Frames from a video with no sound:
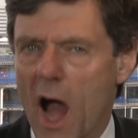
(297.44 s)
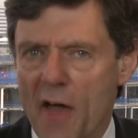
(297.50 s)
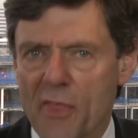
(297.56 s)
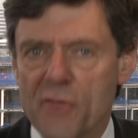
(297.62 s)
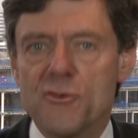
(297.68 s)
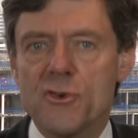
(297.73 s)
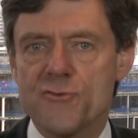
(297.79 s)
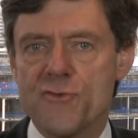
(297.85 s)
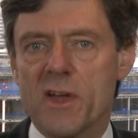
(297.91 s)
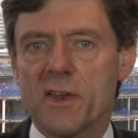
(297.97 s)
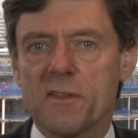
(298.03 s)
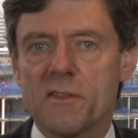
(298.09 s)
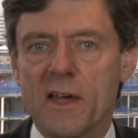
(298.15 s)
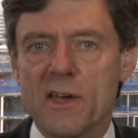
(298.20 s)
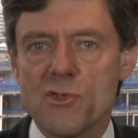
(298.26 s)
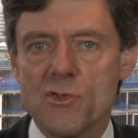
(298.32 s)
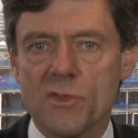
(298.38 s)
other
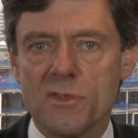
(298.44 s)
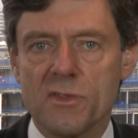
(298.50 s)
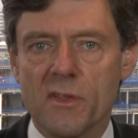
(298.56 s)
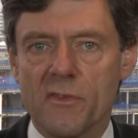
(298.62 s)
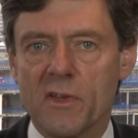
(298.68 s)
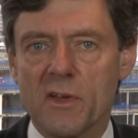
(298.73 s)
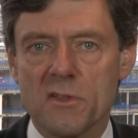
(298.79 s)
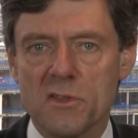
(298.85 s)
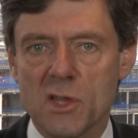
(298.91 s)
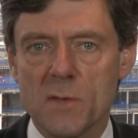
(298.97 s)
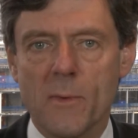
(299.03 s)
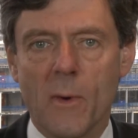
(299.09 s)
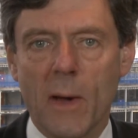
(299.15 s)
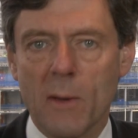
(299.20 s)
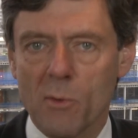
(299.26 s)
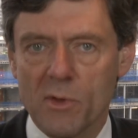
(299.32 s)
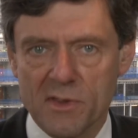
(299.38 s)
accreditations that the
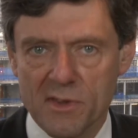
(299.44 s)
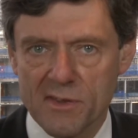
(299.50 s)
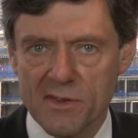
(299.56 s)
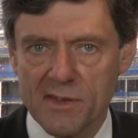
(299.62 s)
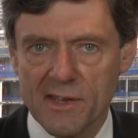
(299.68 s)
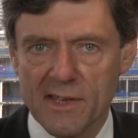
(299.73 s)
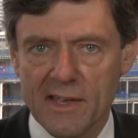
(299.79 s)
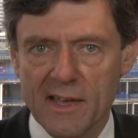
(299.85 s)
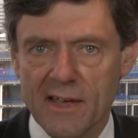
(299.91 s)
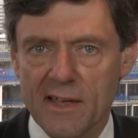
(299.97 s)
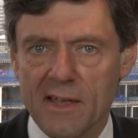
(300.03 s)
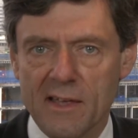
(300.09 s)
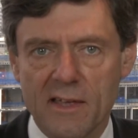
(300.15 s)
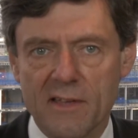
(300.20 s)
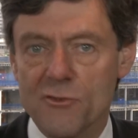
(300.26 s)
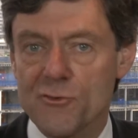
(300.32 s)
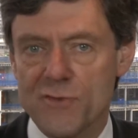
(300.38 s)
consumer might want to see.
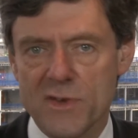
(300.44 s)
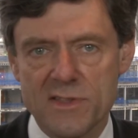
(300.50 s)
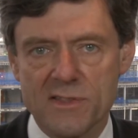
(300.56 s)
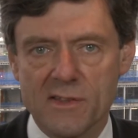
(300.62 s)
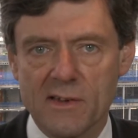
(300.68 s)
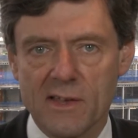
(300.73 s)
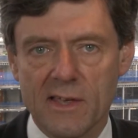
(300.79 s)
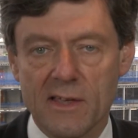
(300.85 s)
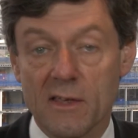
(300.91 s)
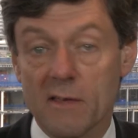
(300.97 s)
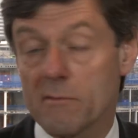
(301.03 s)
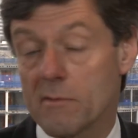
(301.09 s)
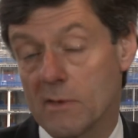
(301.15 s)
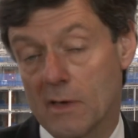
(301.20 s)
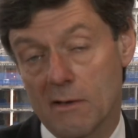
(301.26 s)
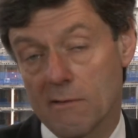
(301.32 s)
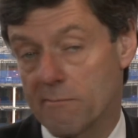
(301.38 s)
Increasingly,
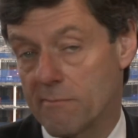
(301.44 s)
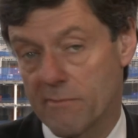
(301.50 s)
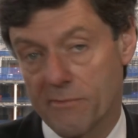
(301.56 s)
you know,